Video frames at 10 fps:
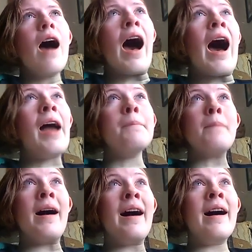I'm
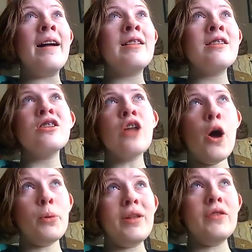
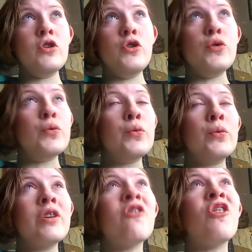alone in the
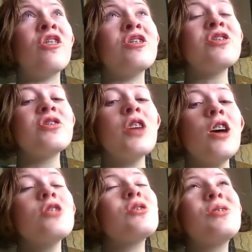universe.
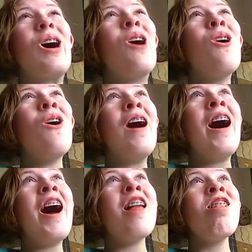So
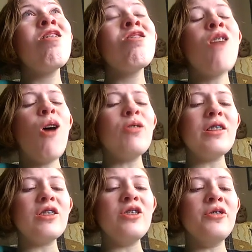alone
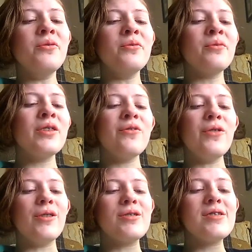in the
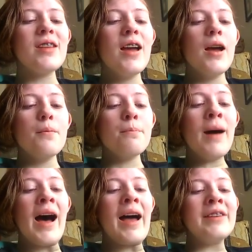universe,
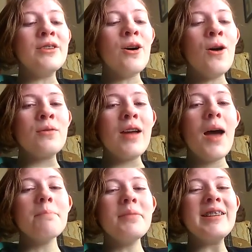my own
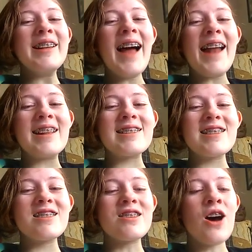planets
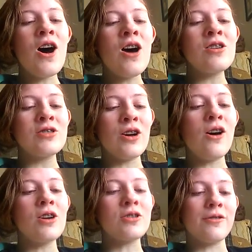and stars
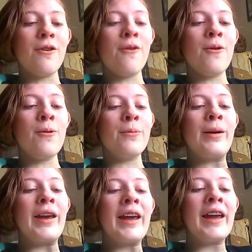are
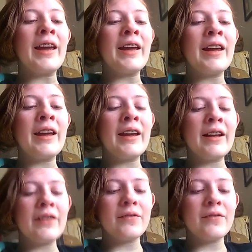glowing.